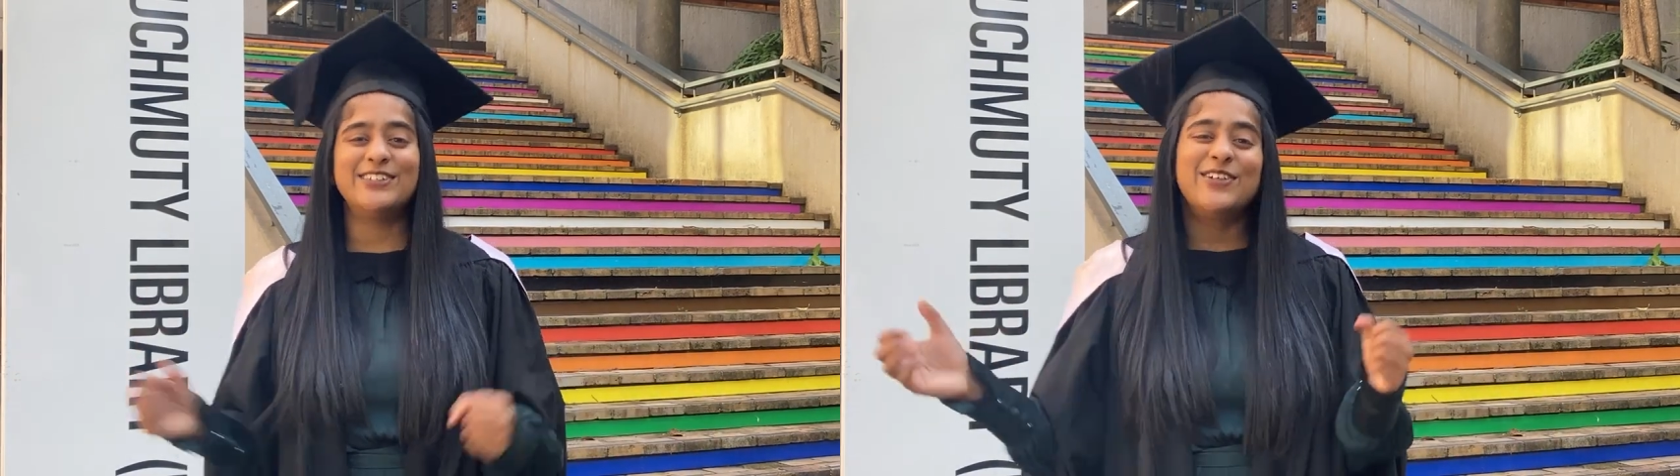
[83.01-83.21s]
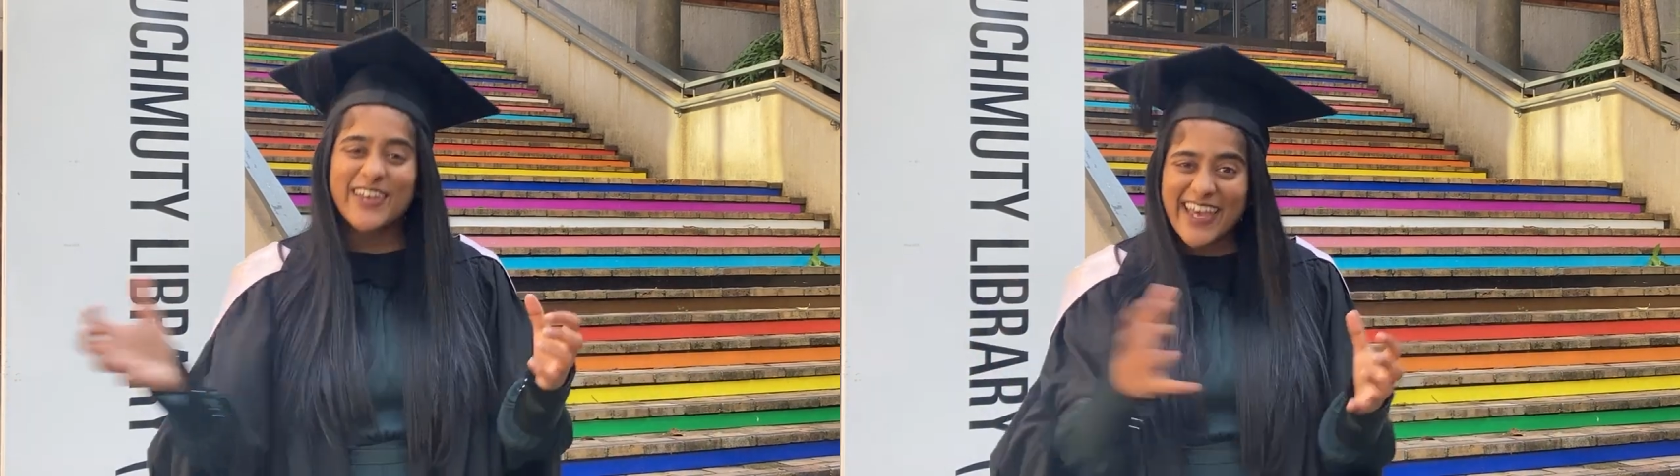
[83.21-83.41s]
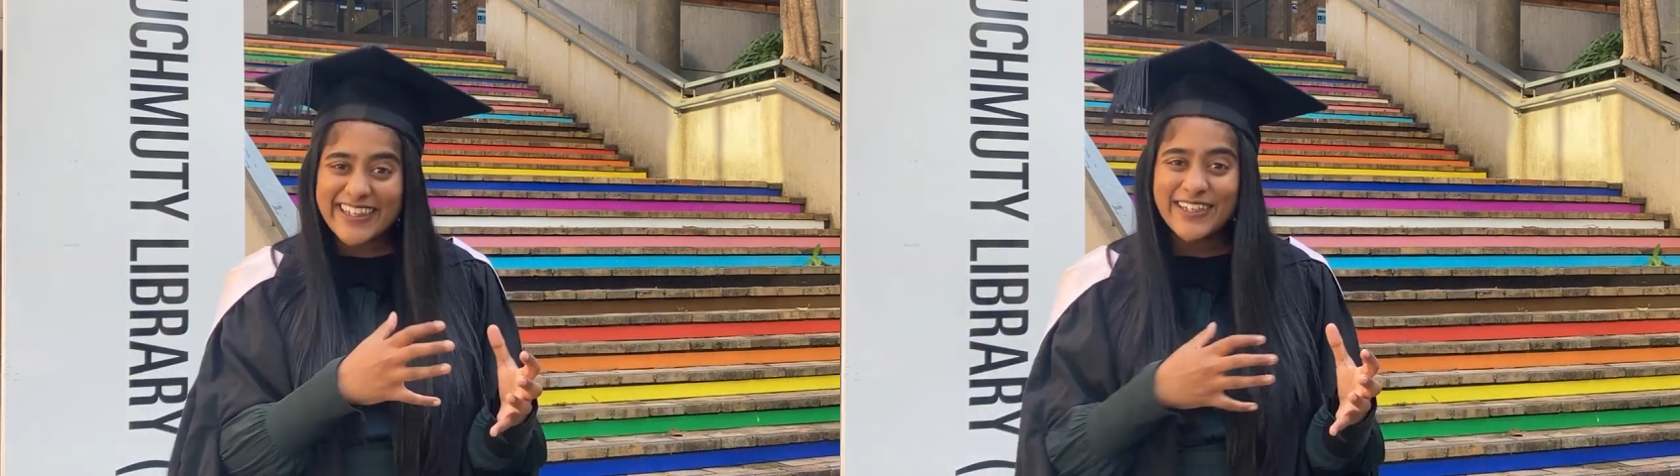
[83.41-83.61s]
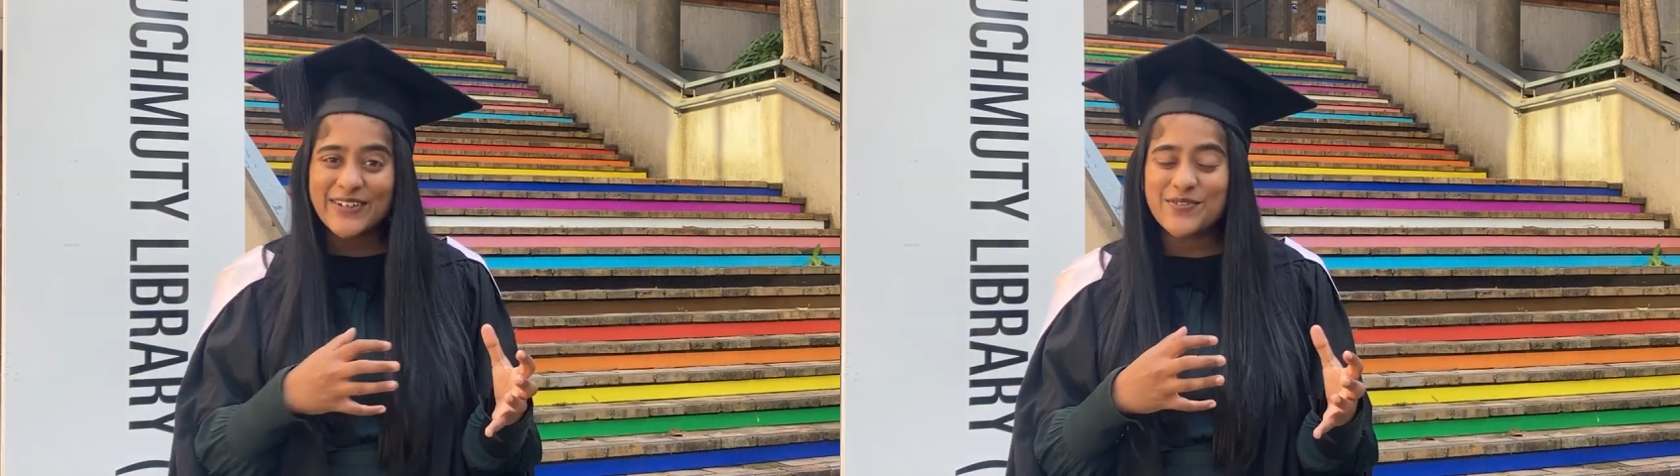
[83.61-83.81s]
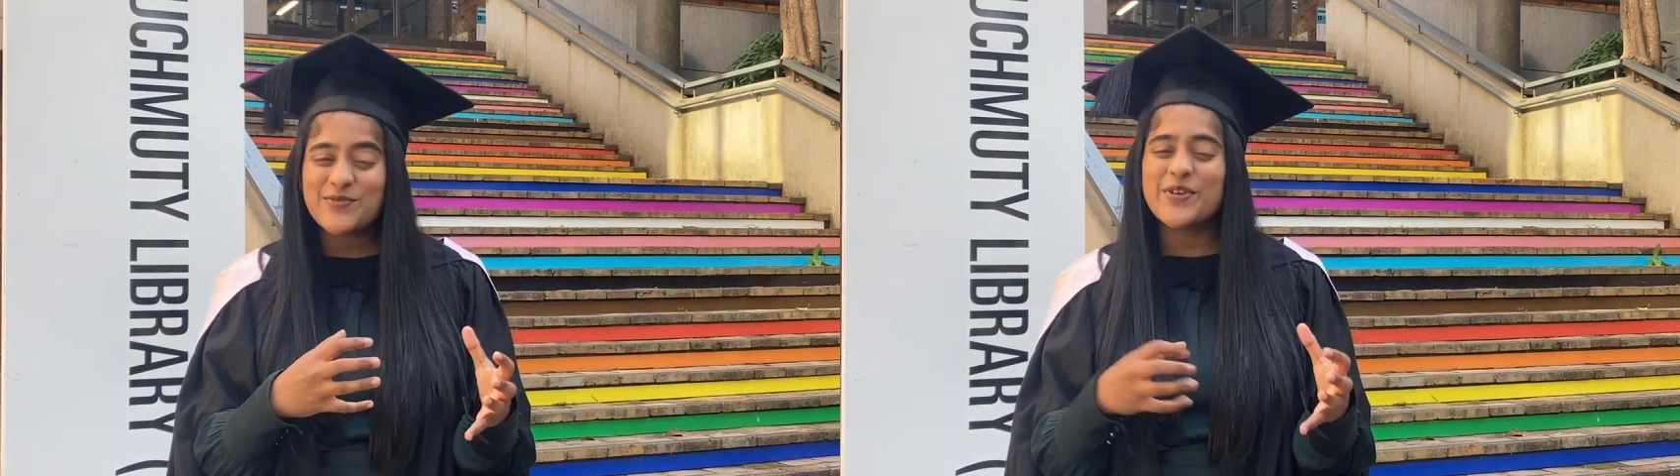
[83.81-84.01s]

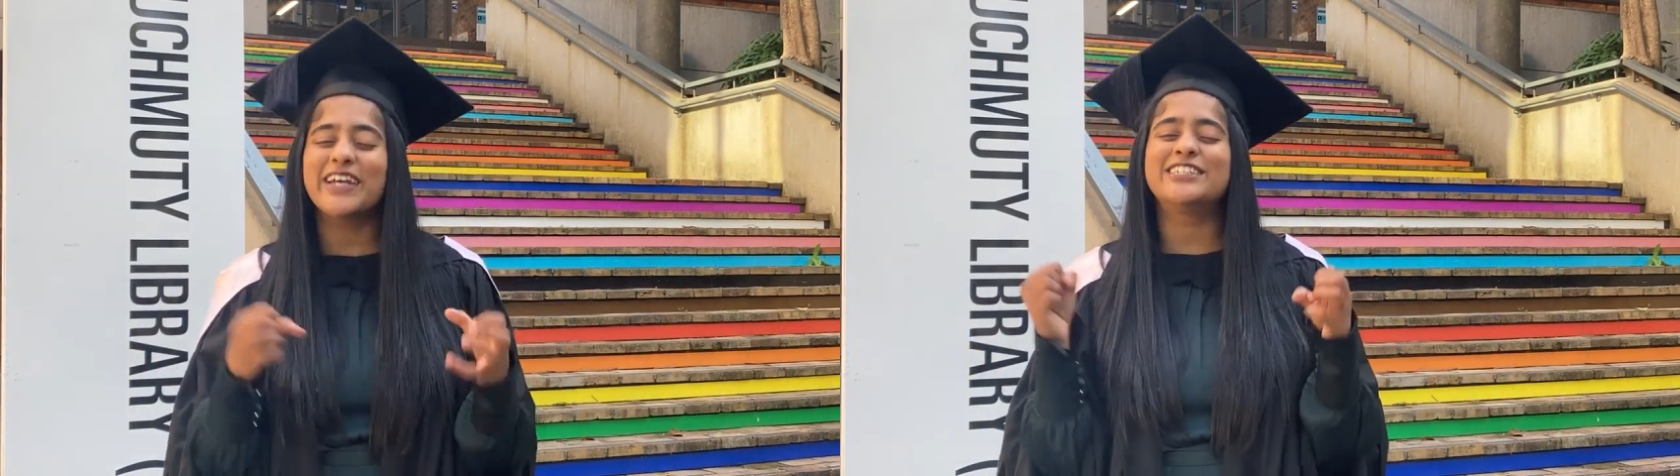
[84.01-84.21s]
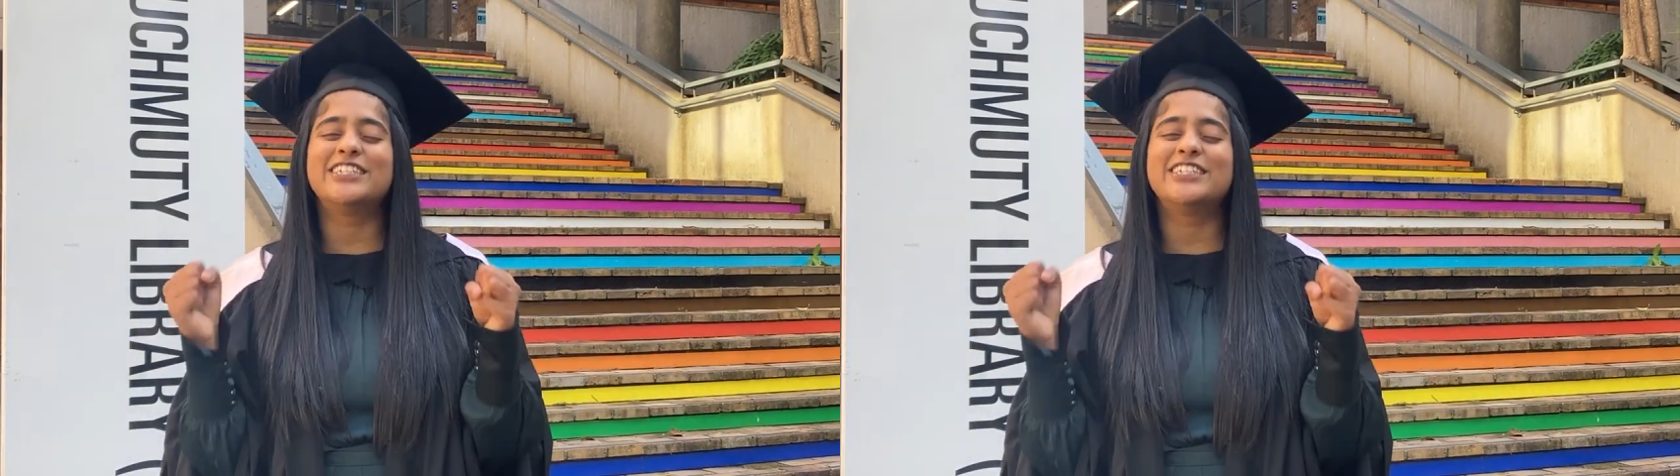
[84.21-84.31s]
Together, we are